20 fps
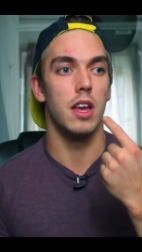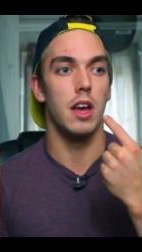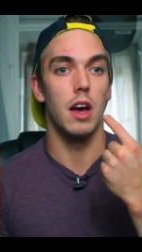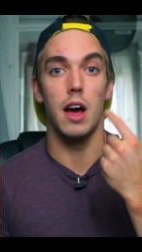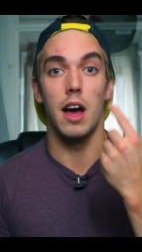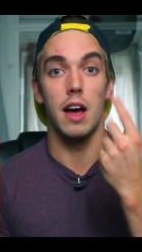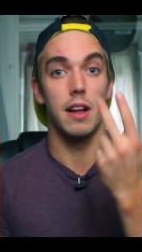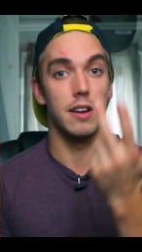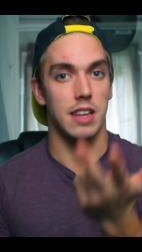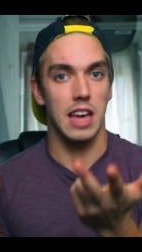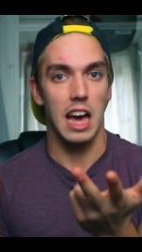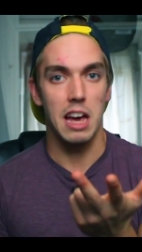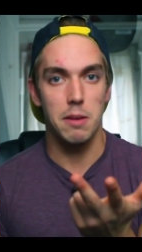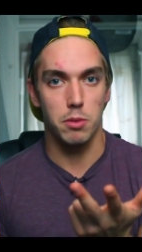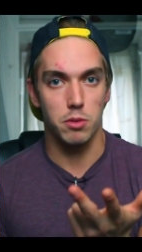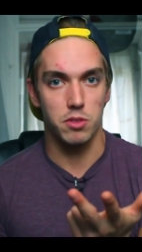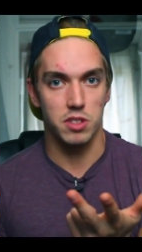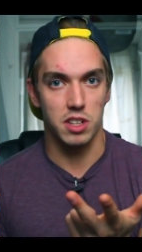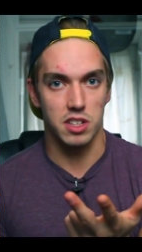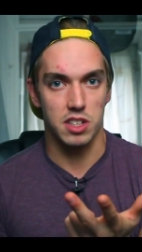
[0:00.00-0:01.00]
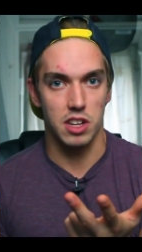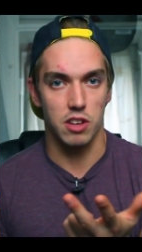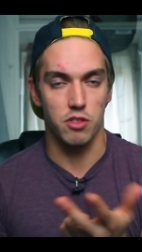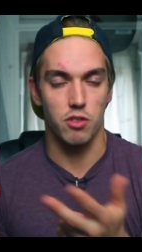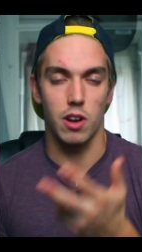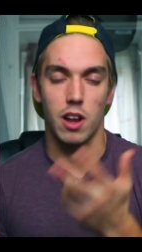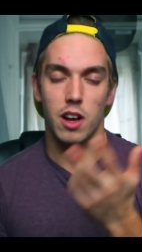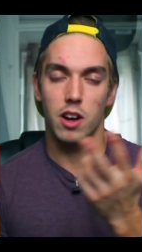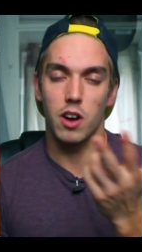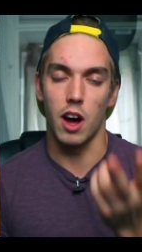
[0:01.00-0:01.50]
and cables,
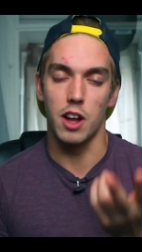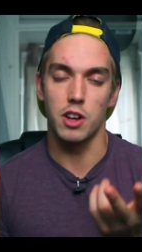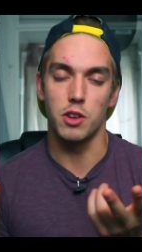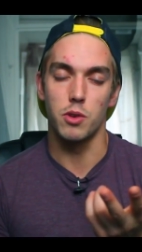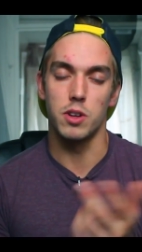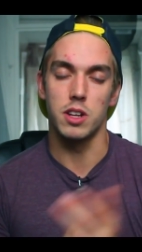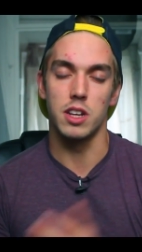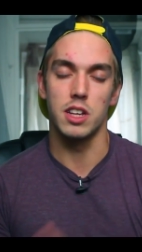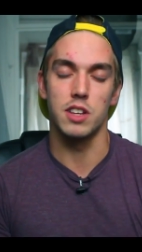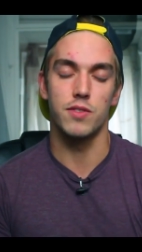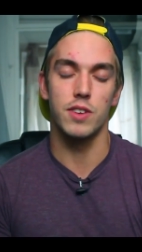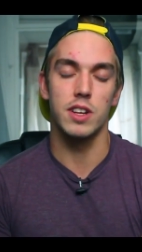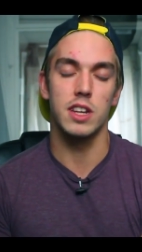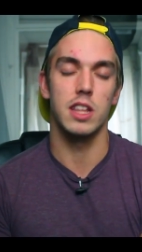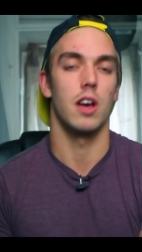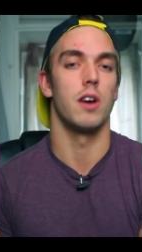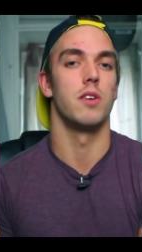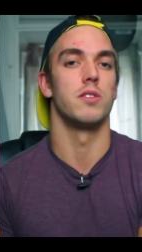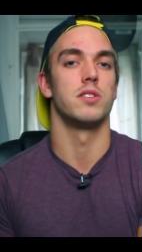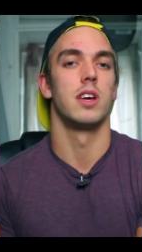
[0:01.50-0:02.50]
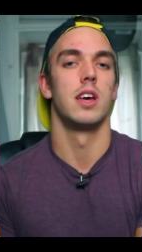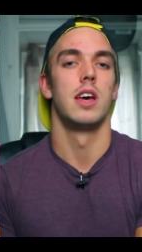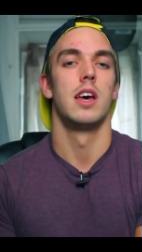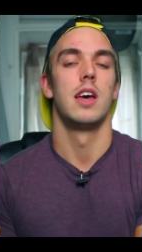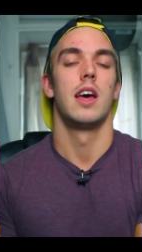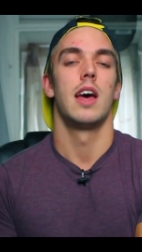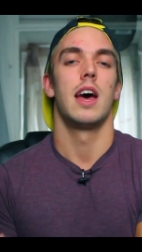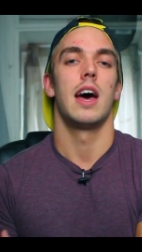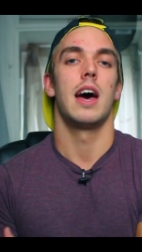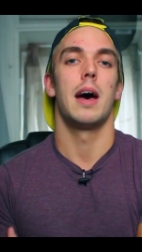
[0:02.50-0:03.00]
etc., like I do in these videos.
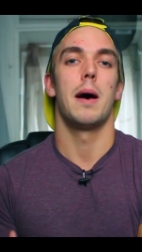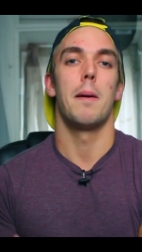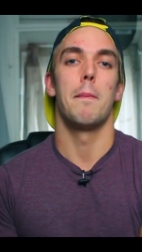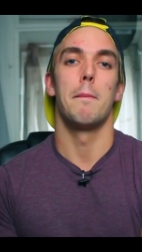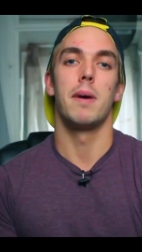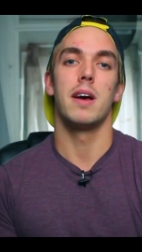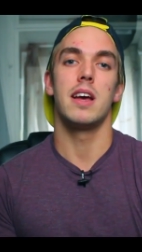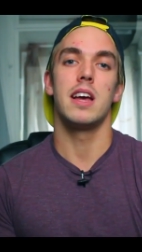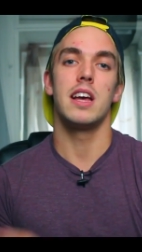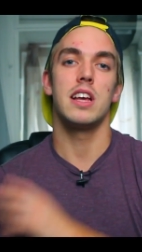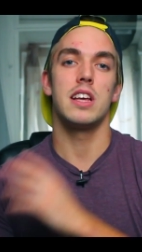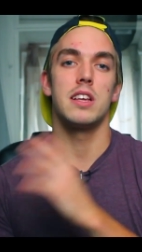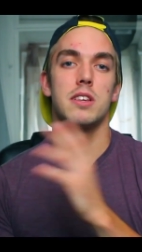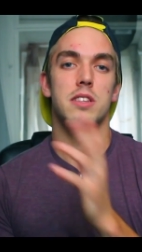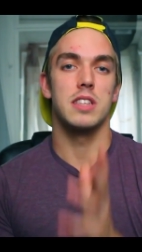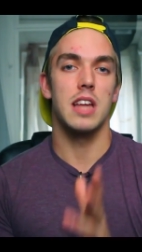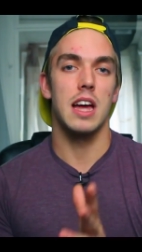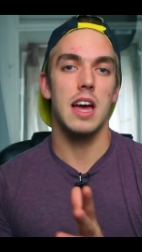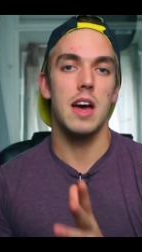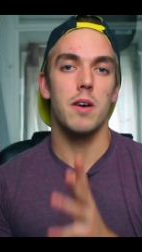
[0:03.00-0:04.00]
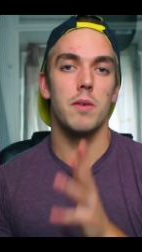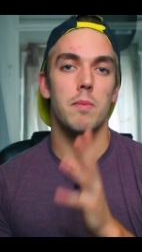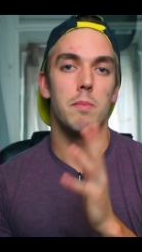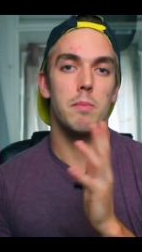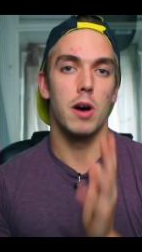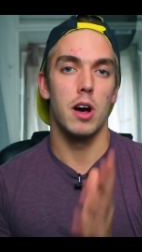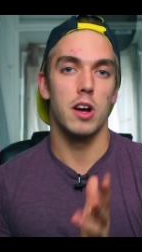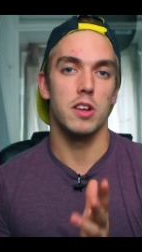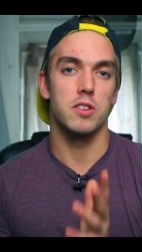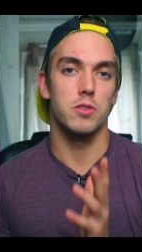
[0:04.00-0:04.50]
but it is down
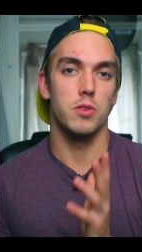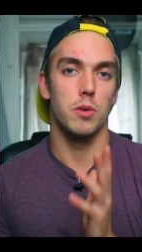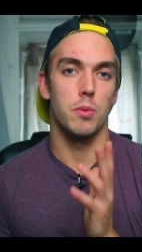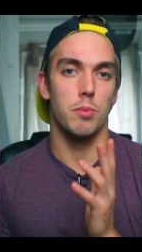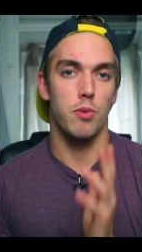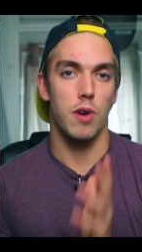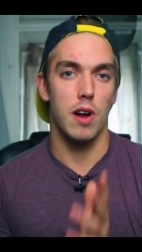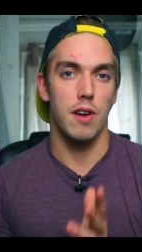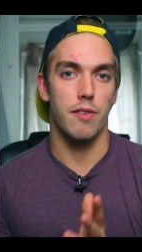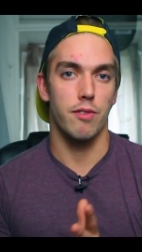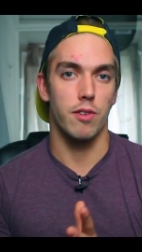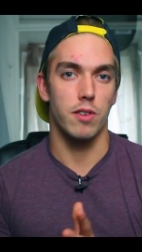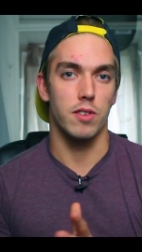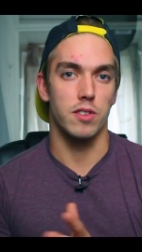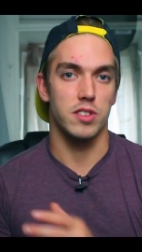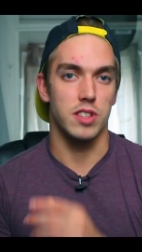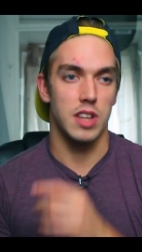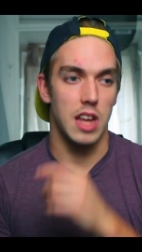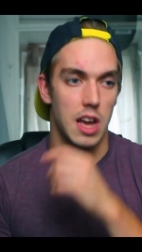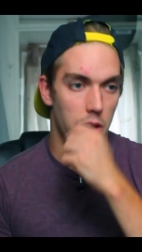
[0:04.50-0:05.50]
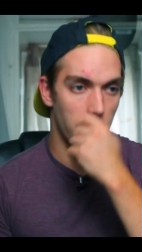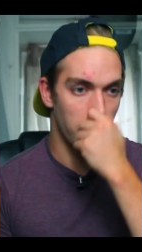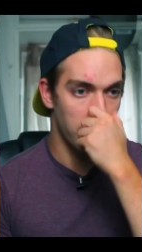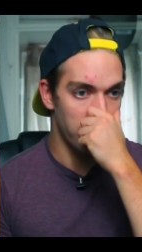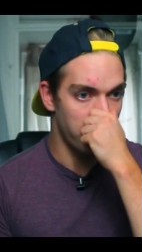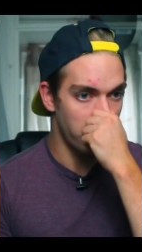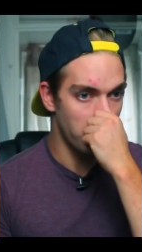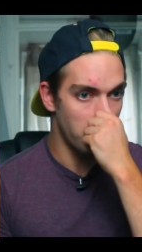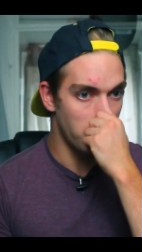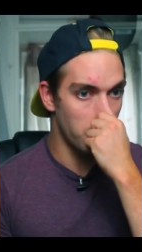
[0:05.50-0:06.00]
personal preference. Now,
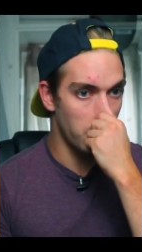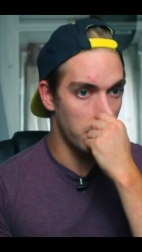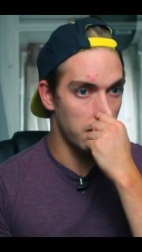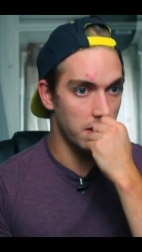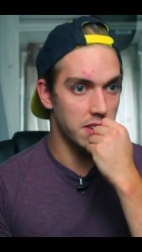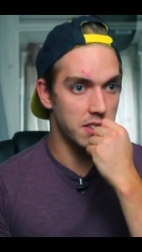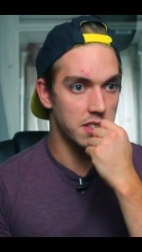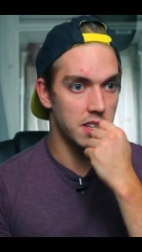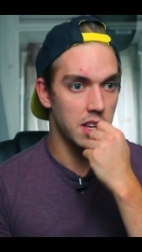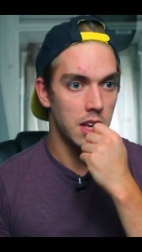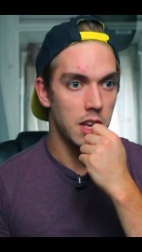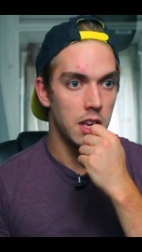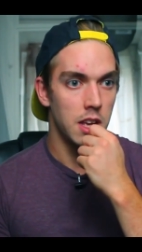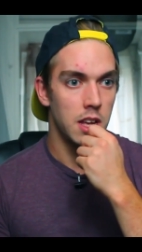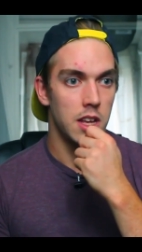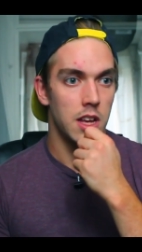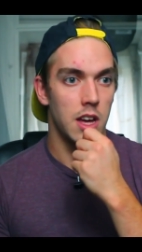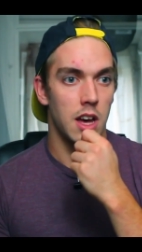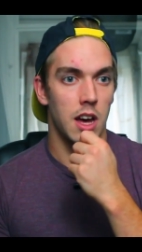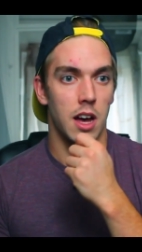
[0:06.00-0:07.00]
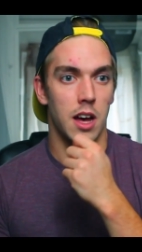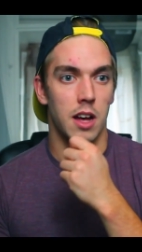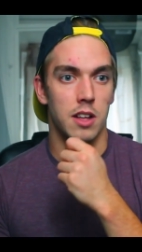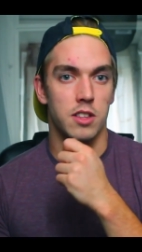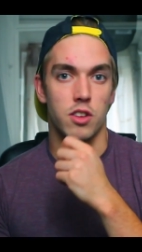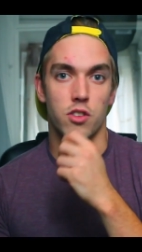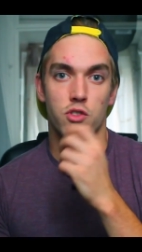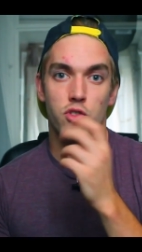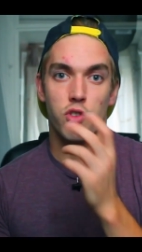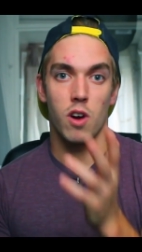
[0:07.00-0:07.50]
if you want
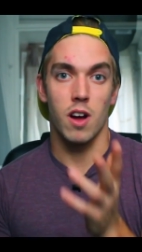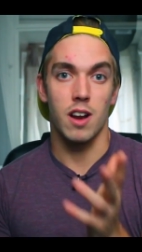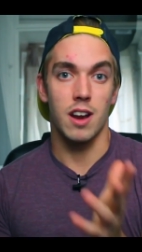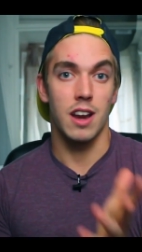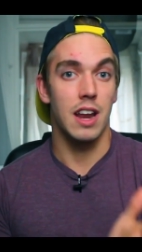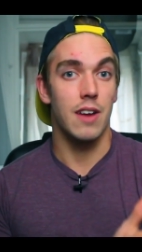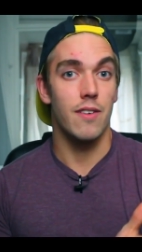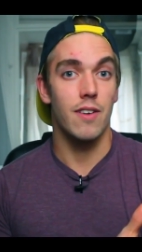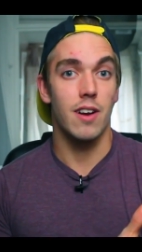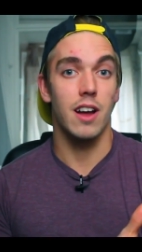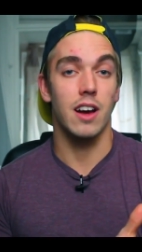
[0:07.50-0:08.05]
to trial and error,